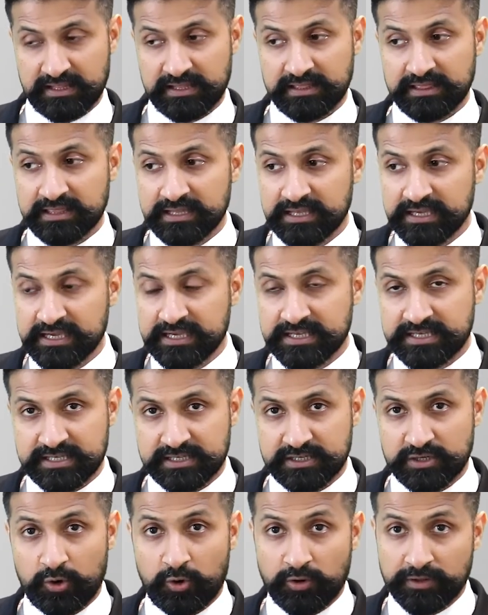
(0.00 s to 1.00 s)
the
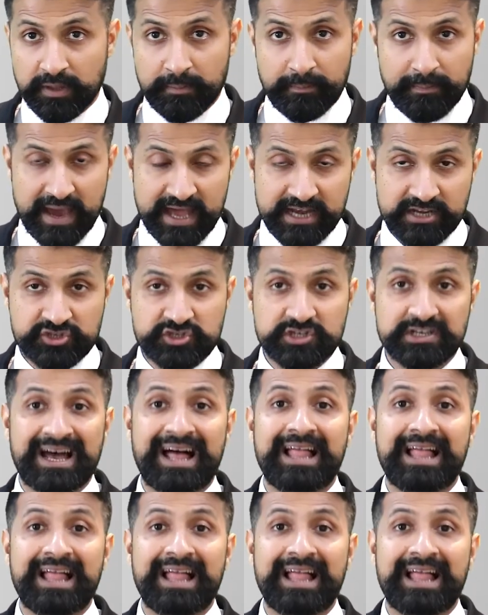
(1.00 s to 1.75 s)
leader or the manager